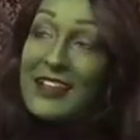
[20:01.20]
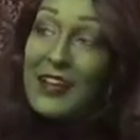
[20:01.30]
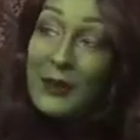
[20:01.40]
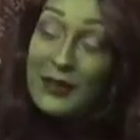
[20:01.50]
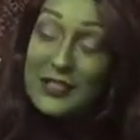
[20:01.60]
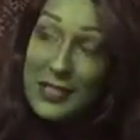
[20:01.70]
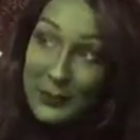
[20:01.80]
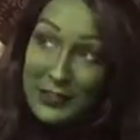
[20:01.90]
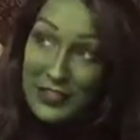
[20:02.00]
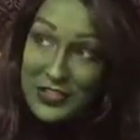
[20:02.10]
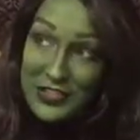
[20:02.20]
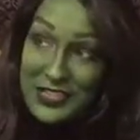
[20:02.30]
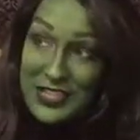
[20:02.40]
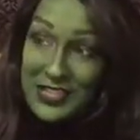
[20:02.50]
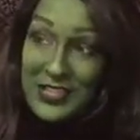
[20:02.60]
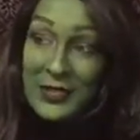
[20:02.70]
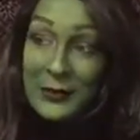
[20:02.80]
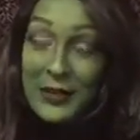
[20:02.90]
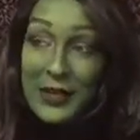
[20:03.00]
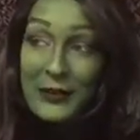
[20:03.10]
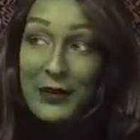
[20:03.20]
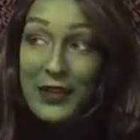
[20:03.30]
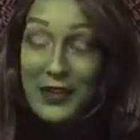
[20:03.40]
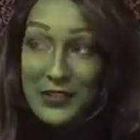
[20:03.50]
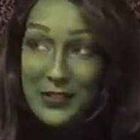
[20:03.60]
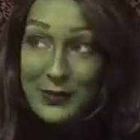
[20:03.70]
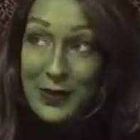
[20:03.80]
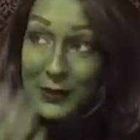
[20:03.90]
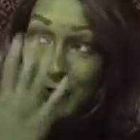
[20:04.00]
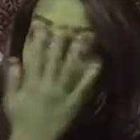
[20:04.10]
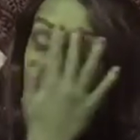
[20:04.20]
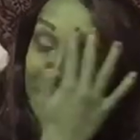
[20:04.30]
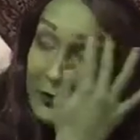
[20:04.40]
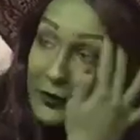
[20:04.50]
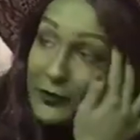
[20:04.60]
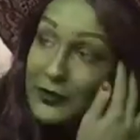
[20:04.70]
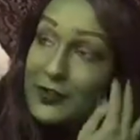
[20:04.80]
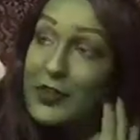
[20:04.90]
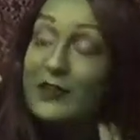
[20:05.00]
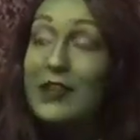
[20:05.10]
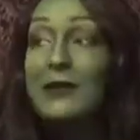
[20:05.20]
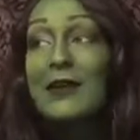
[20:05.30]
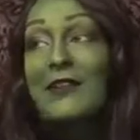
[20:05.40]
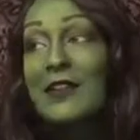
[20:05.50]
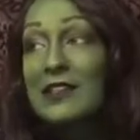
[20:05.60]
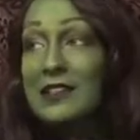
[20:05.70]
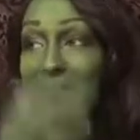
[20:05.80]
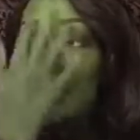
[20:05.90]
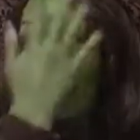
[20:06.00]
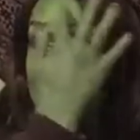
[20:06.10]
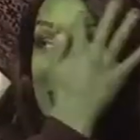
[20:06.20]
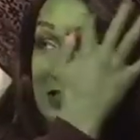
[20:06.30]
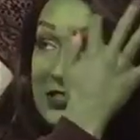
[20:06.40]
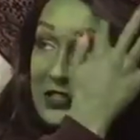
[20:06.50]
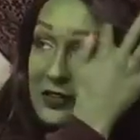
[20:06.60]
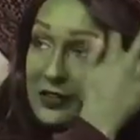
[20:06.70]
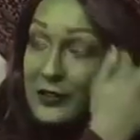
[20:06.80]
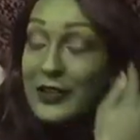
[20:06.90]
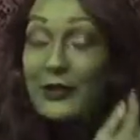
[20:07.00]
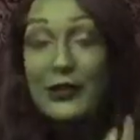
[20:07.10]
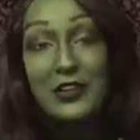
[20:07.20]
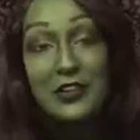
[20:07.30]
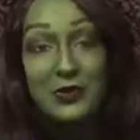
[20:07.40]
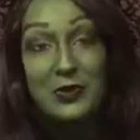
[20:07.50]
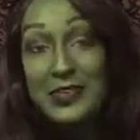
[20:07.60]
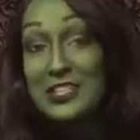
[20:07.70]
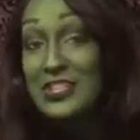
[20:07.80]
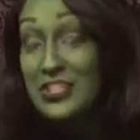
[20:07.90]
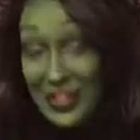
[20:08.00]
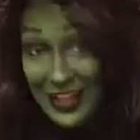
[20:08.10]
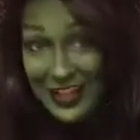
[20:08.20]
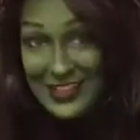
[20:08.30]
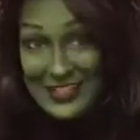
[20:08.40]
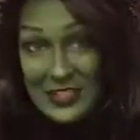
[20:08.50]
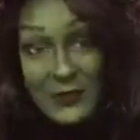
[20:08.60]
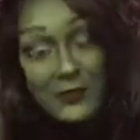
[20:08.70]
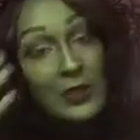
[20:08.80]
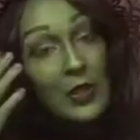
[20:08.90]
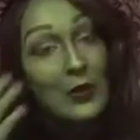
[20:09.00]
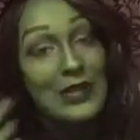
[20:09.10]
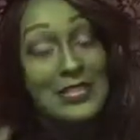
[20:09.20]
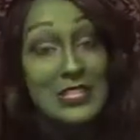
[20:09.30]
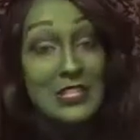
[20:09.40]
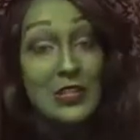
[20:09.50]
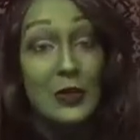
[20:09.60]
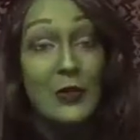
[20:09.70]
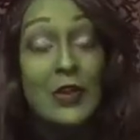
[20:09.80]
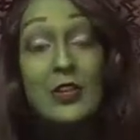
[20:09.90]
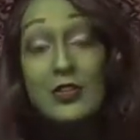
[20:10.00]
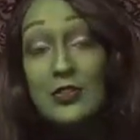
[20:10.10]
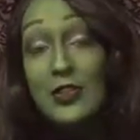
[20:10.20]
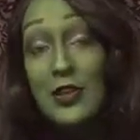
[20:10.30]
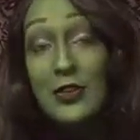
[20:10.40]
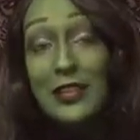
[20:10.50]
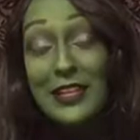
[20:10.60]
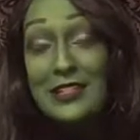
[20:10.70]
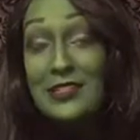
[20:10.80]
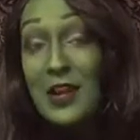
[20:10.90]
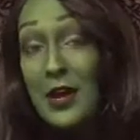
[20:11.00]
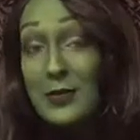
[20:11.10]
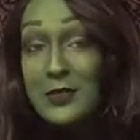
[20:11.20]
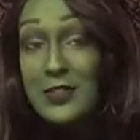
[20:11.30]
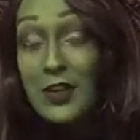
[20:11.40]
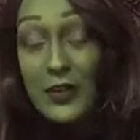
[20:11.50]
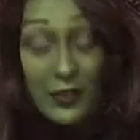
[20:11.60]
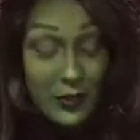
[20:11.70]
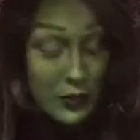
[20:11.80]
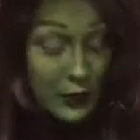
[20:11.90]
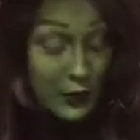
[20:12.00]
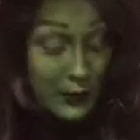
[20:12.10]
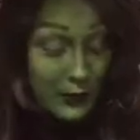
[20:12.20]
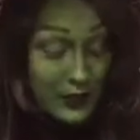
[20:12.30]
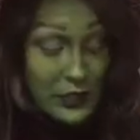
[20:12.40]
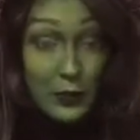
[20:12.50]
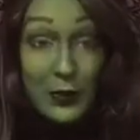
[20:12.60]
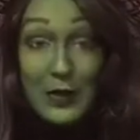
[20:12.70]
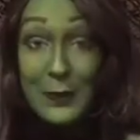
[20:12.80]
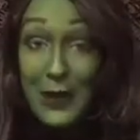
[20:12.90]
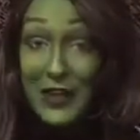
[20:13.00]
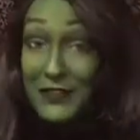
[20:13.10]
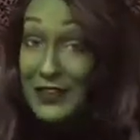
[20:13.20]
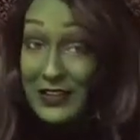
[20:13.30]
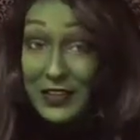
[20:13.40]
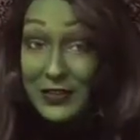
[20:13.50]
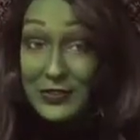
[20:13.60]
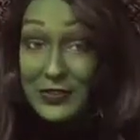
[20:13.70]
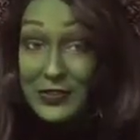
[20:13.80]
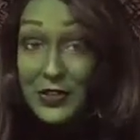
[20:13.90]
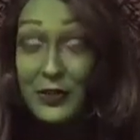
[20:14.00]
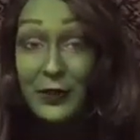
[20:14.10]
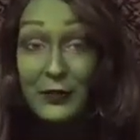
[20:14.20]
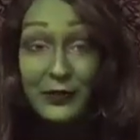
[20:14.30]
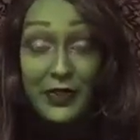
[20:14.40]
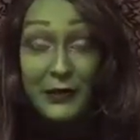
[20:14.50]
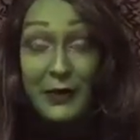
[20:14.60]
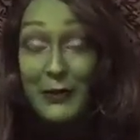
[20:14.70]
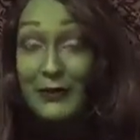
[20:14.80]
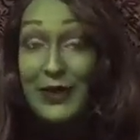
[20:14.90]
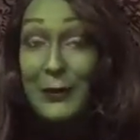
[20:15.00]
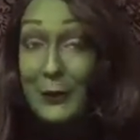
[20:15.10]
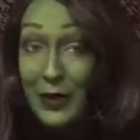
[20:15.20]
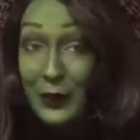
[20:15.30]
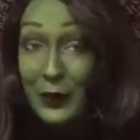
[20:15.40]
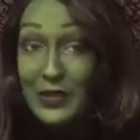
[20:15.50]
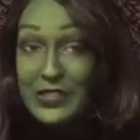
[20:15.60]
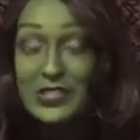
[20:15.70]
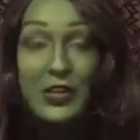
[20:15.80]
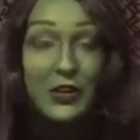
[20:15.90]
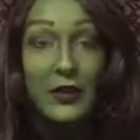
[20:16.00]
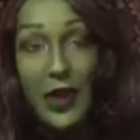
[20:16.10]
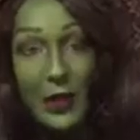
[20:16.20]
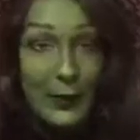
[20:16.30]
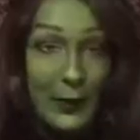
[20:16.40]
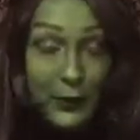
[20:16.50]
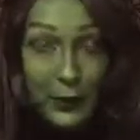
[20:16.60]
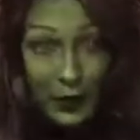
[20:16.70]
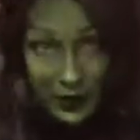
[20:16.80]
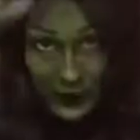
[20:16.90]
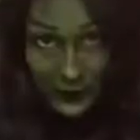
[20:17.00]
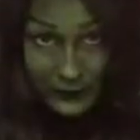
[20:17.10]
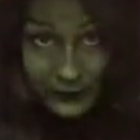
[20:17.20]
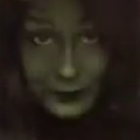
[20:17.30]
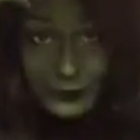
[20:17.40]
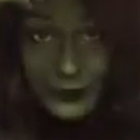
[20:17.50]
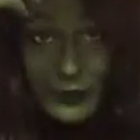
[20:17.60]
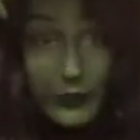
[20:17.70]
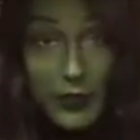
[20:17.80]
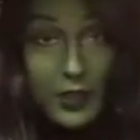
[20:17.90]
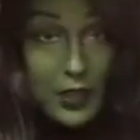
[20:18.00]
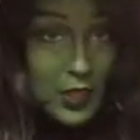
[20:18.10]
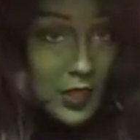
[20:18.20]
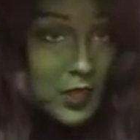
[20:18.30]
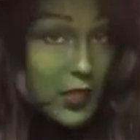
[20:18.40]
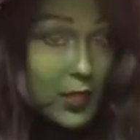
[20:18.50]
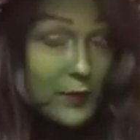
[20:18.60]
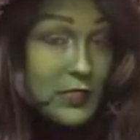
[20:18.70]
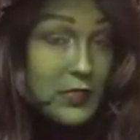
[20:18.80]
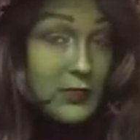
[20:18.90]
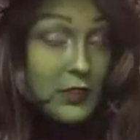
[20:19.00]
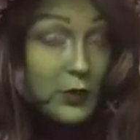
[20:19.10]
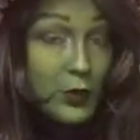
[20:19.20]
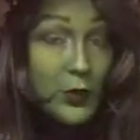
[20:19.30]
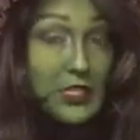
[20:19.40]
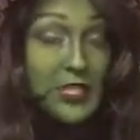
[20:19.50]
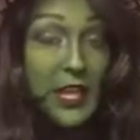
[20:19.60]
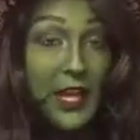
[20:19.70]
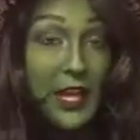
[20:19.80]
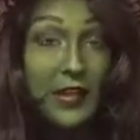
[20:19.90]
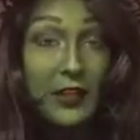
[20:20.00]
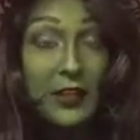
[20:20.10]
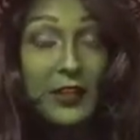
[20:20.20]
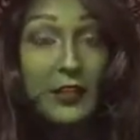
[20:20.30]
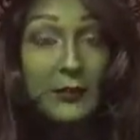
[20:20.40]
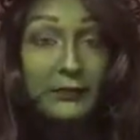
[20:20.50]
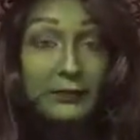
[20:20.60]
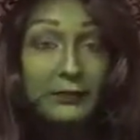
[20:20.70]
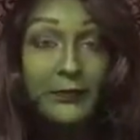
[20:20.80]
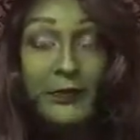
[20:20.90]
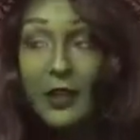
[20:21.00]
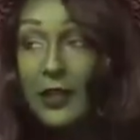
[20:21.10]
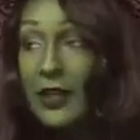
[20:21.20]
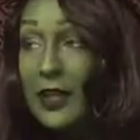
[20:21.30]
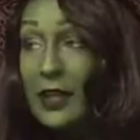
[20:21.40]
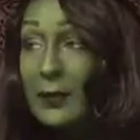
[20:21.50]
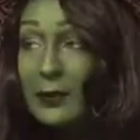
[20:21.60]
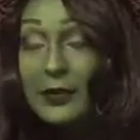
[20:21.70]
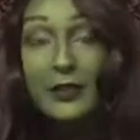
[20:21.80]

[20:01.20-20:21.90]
I want to take pictures, but I want to also be able to move stuff out of my face, like this silicone that really hurts when it gets in your eyes when I need to. So that is an option, although these are pretty bad fake nails, so maybe if I had better ones, you know, I'd be able to work it. Got myself a little witch hat, a cape.